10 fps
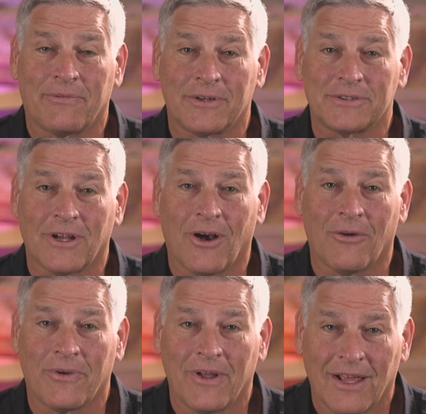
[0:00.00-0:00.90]
First
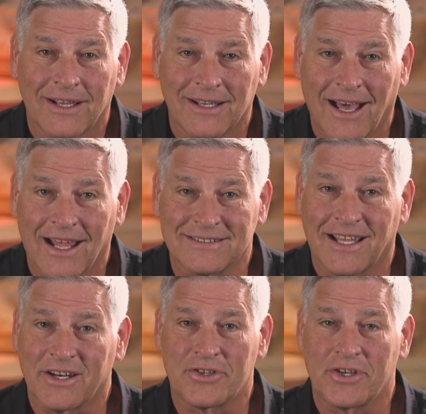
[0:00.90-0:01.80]
off, God is
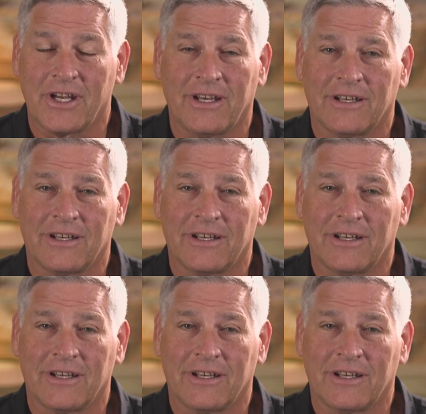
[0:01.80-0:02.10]
not a she.